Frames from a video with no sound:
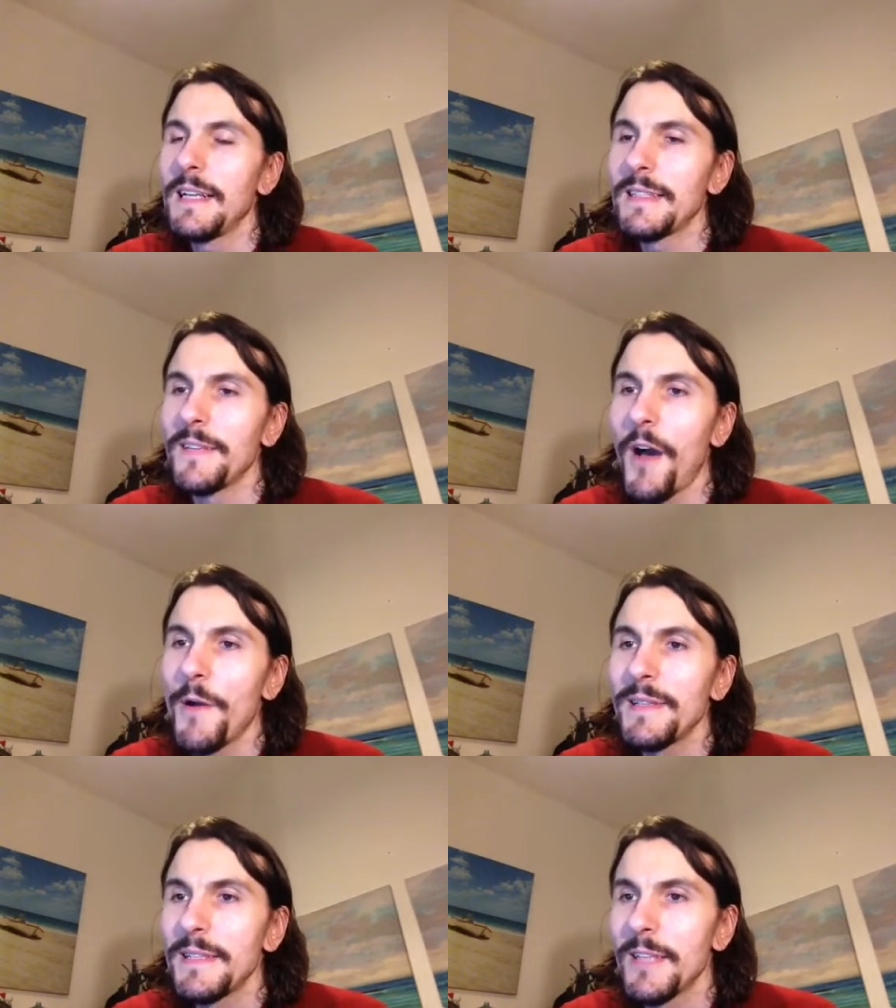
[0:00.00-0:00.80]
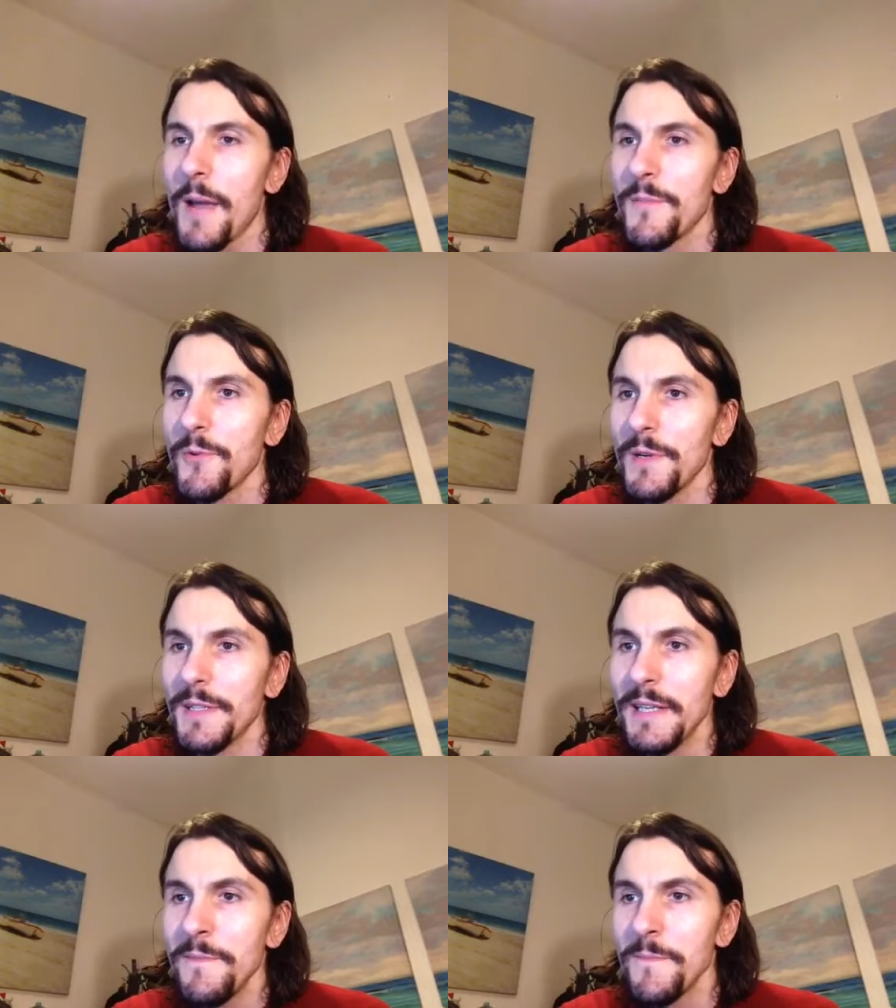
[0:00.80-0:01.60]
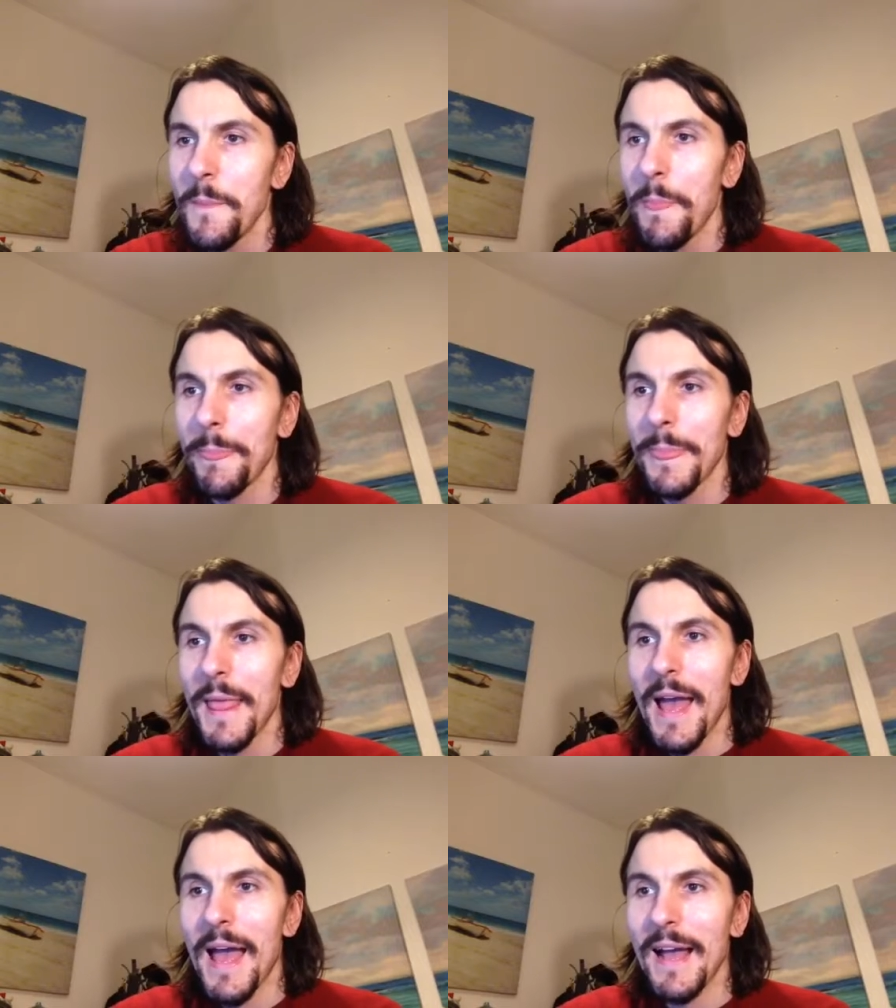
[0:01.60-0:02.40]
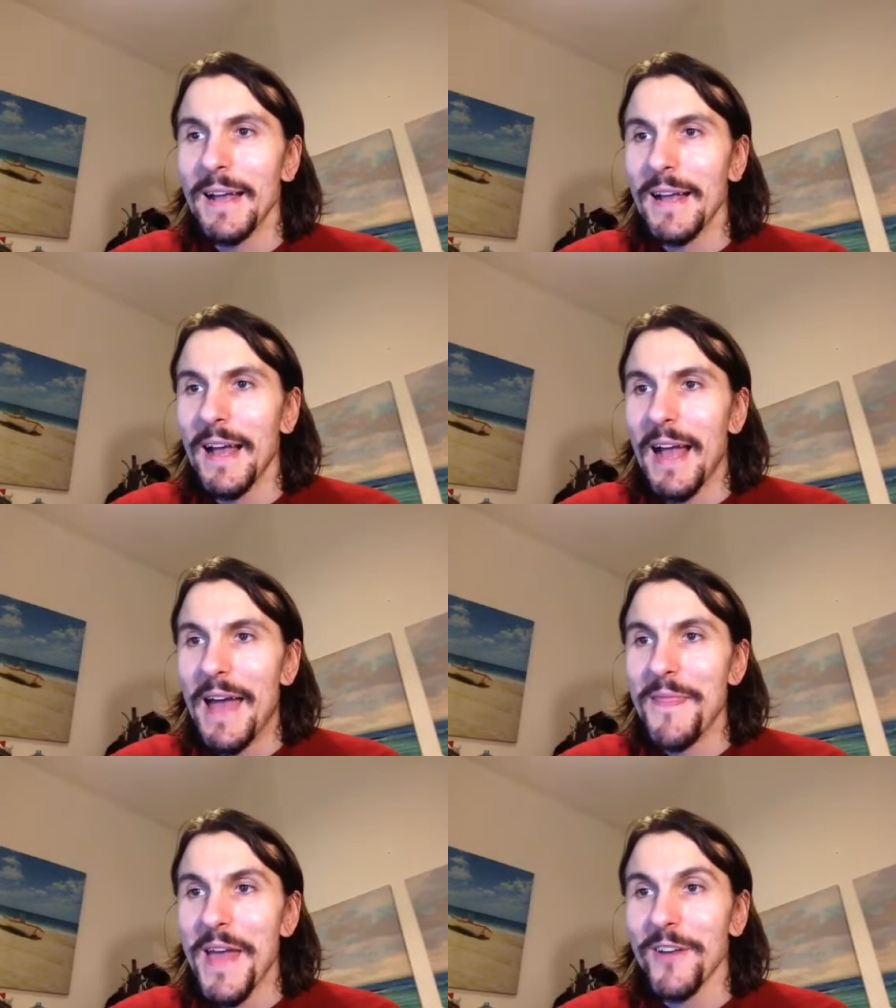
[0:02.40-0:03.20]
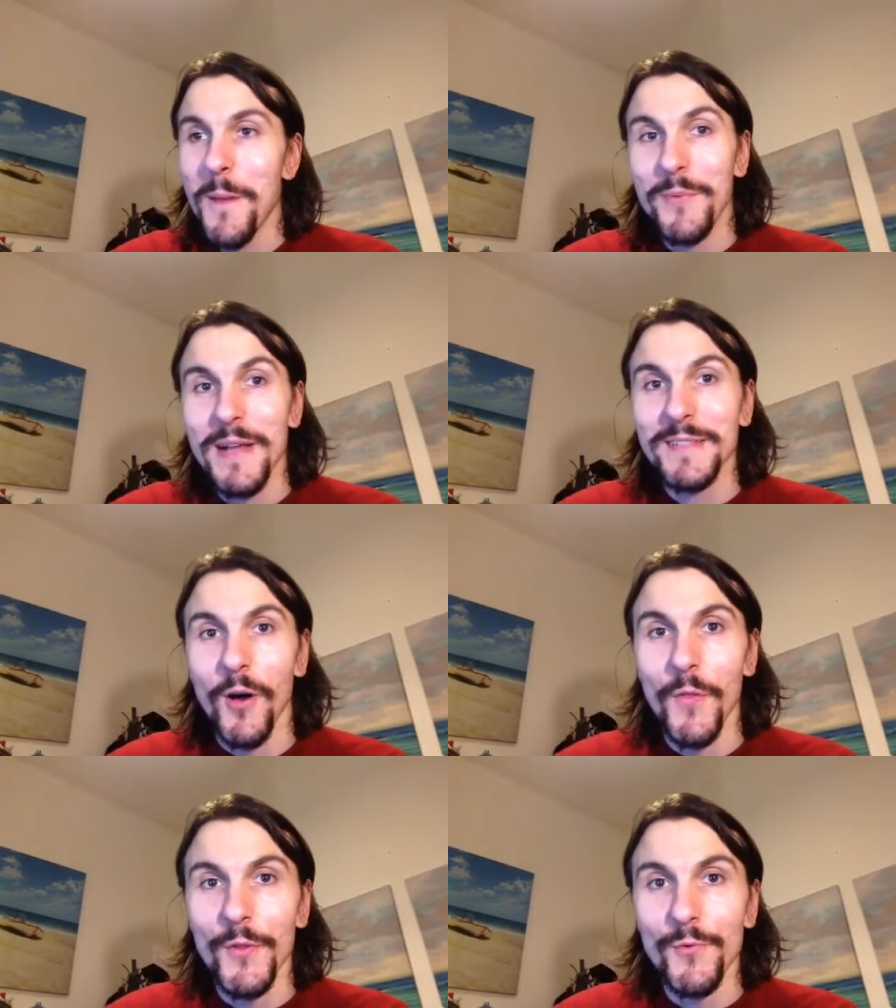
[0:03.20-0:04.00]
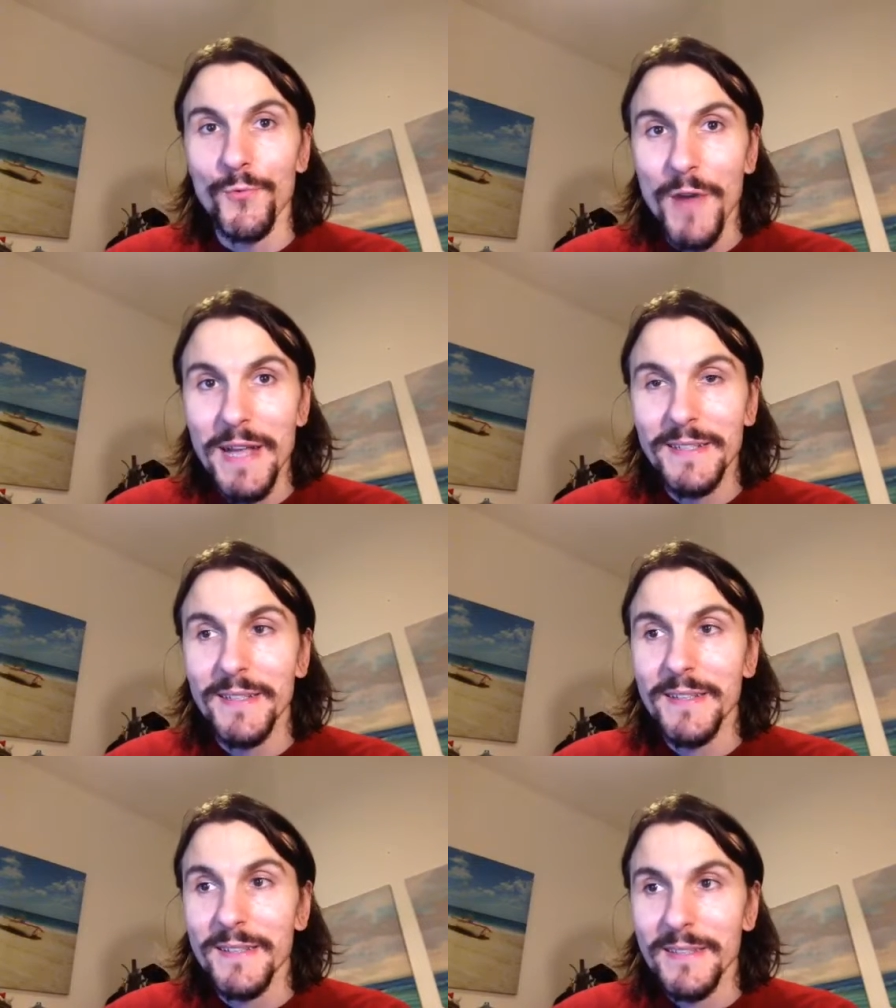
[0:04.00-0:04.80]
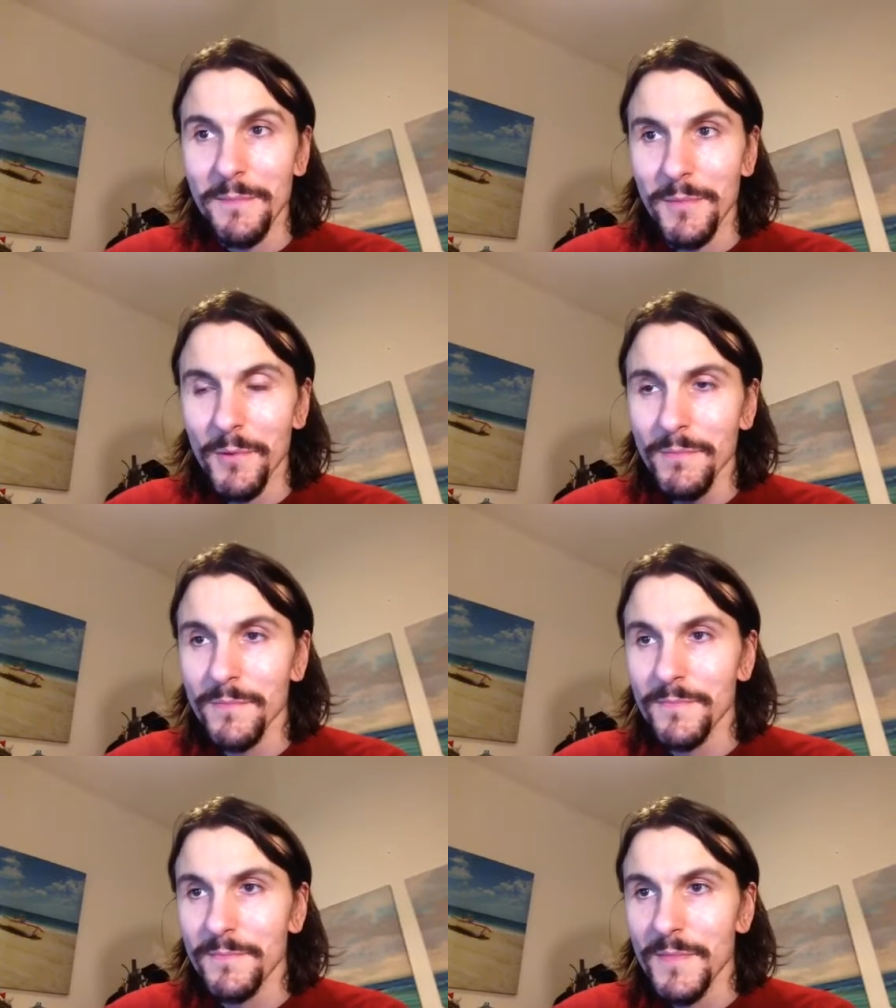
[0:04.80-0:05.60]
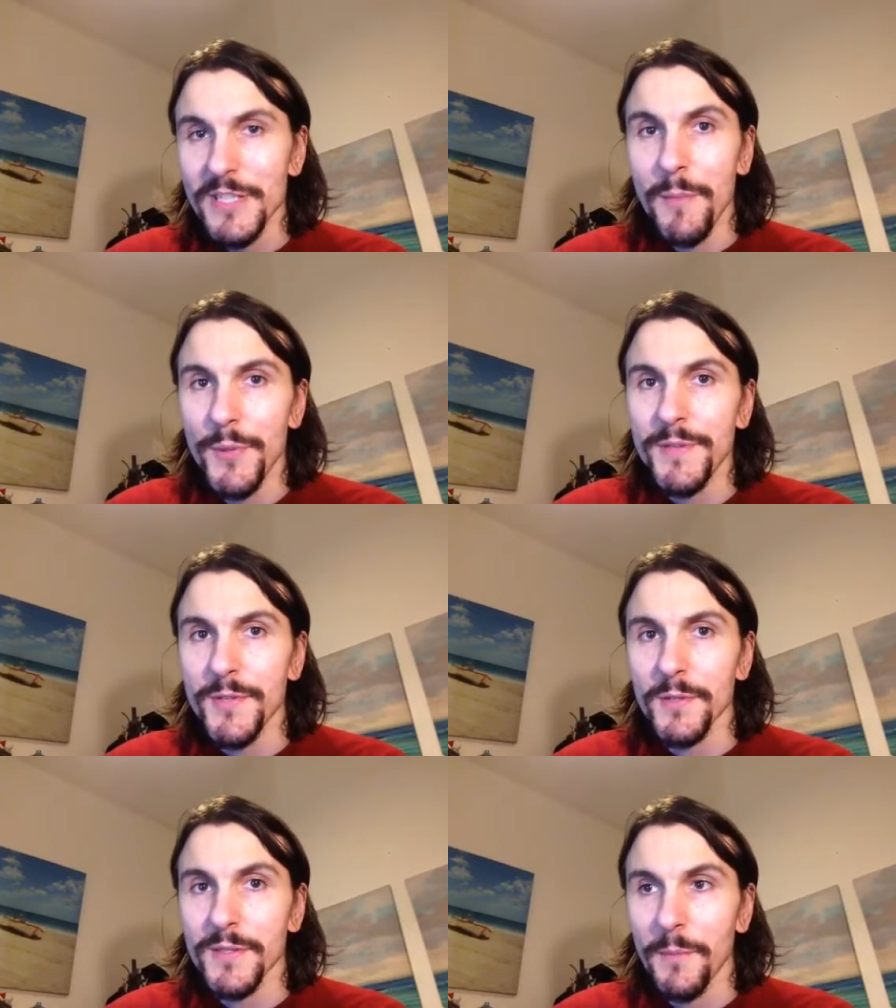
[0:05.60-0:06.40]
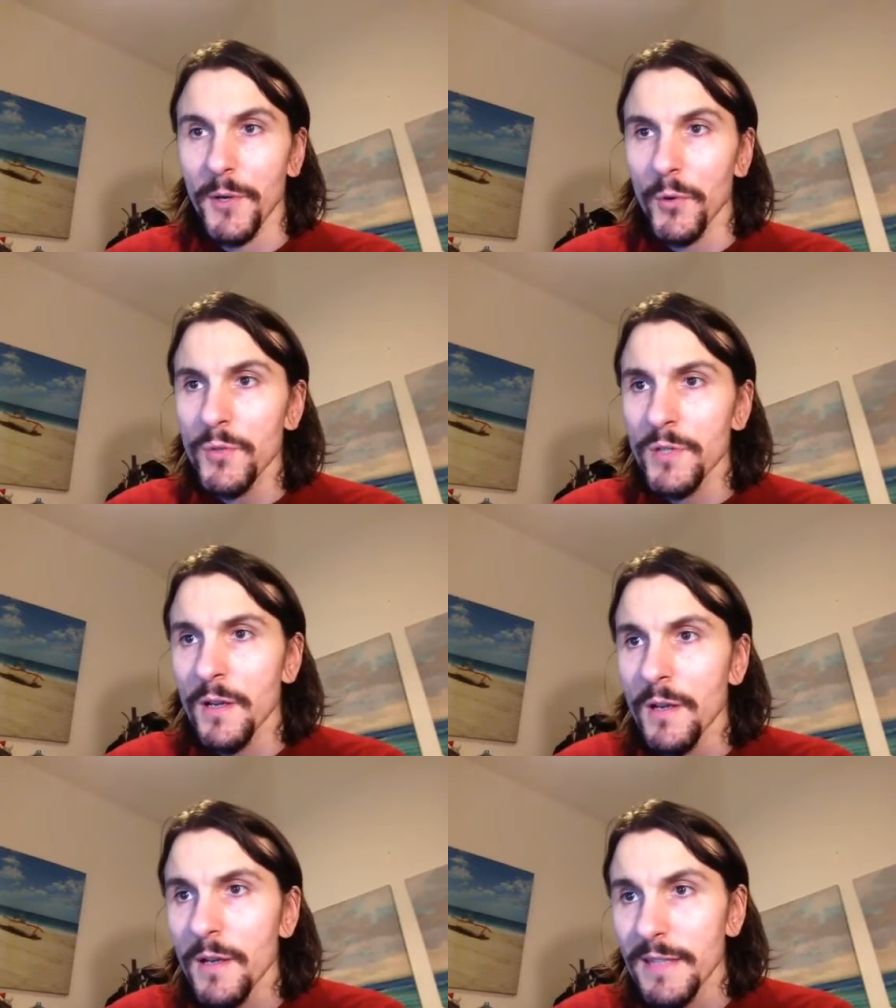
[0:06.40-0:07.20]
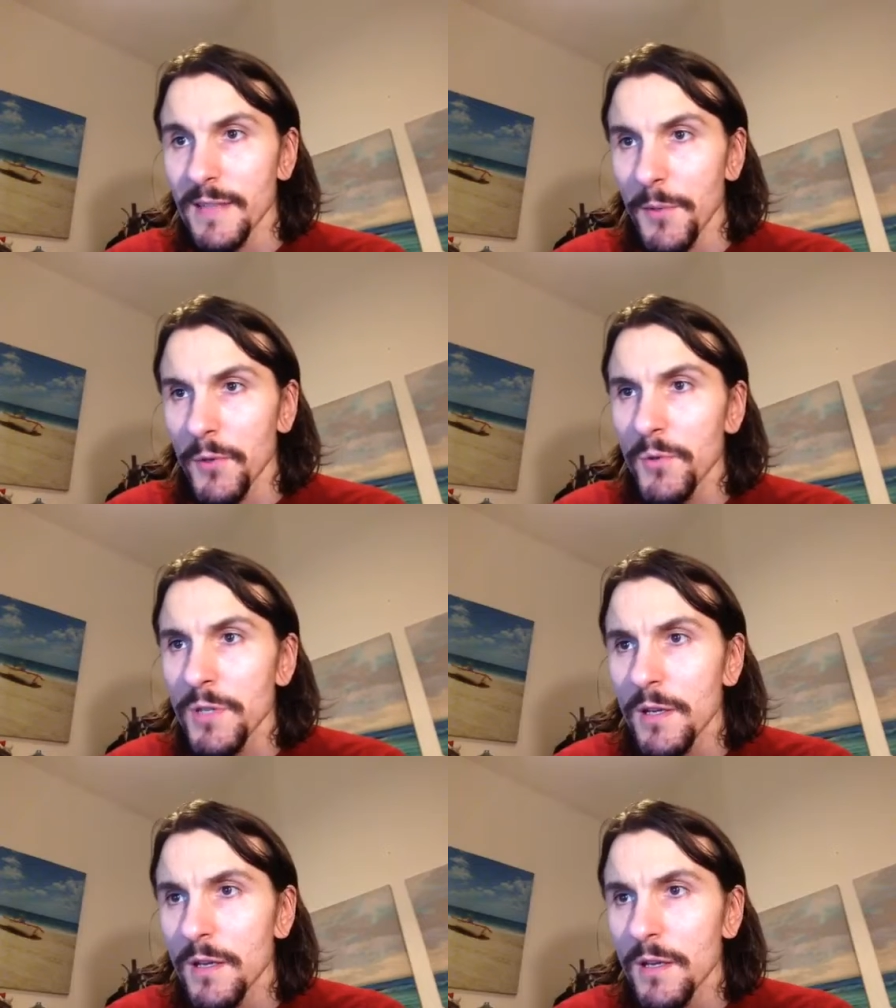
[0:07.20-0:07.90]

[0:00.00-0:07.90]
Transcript: So if I was to type the word in, and then I press on the red symbol, j'appuie sur le symbole rouge, la symbole rouge.